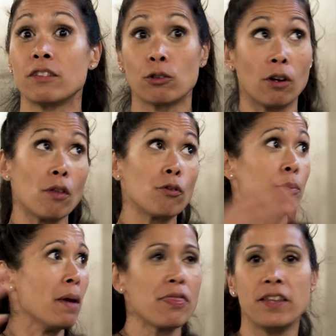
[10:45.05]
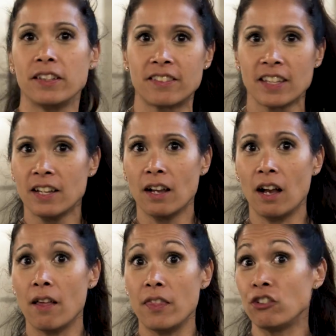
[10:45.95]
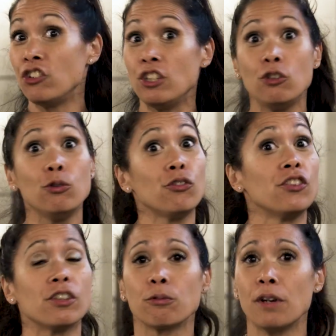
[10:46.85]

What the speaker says: There are other methods that she used in the